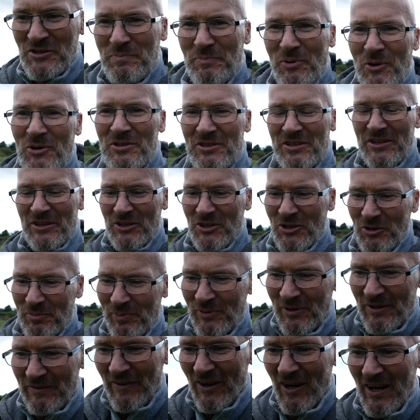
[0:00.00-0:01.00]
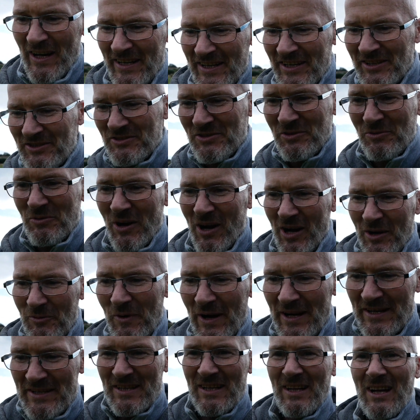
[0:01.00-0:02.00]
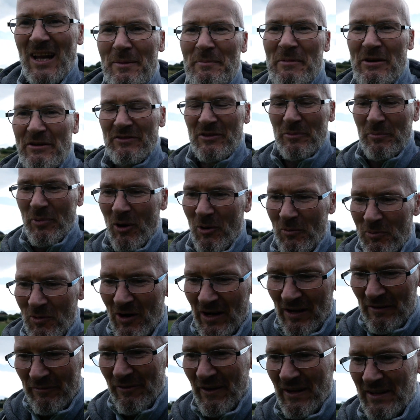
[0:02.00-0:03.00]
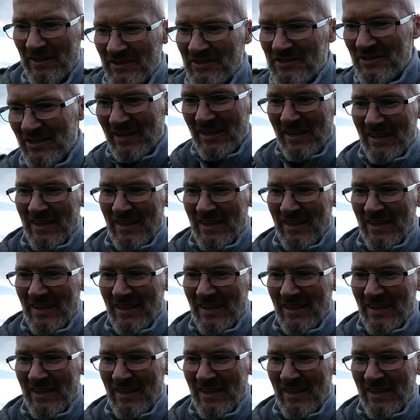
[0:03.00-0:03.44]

pointed a couple of hikers the right way to climb over the barbed wire fence.